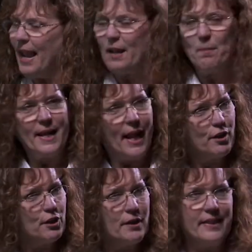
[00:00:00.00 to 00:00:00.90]
And man, I
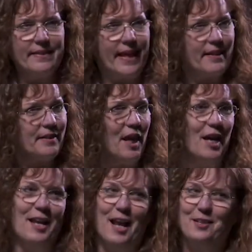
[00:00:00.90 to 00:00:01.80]
couldn't get that done.
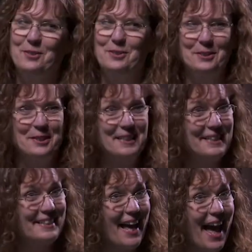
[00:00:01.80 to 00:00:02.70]
I just couldn't get
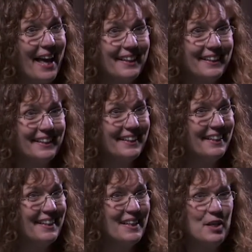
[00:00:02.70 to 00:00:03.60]
it done.
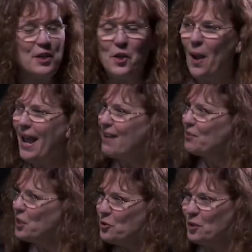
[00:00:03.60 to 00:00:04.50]
You know, I'd have
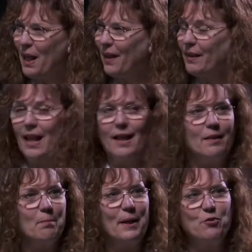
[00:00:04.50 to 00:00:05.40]
to go do
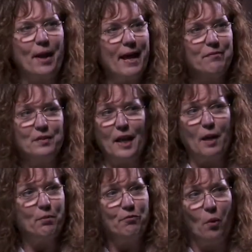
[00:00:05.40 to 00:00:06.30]
my draft the
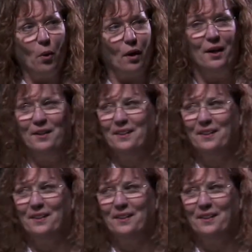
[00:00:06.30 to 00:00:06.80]
night before.